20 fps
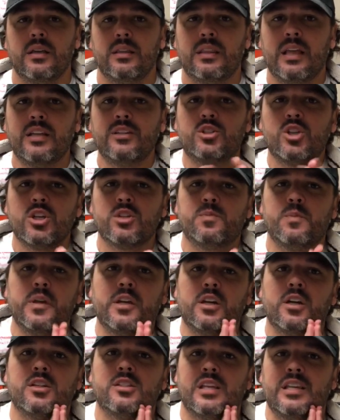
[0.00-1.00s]
that just
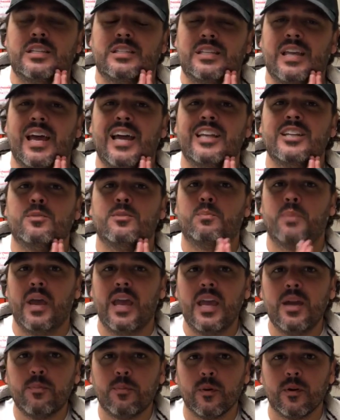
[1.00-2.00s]
because they signed
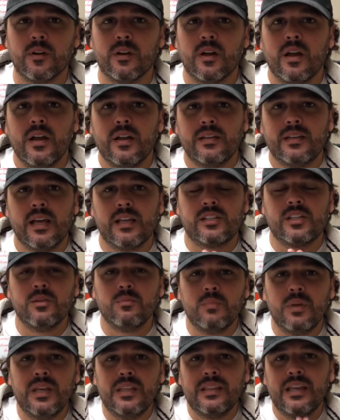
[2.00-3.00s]
paper
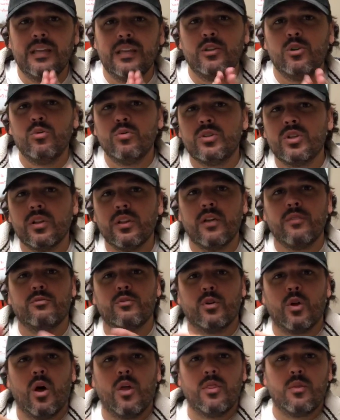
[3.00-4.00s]
doesn't mean that you
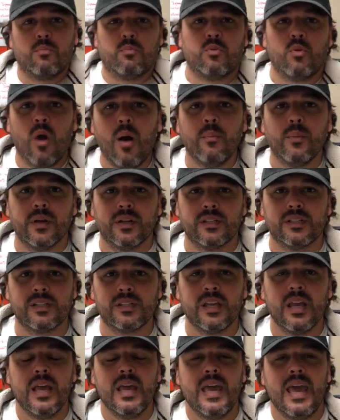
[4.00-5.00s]
delivered on the
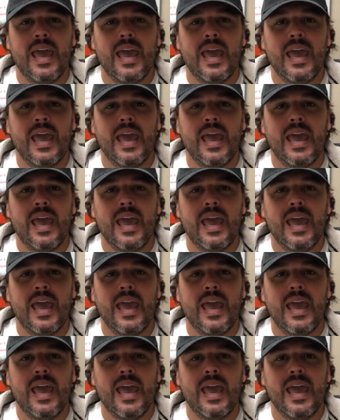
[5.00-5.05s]
promise.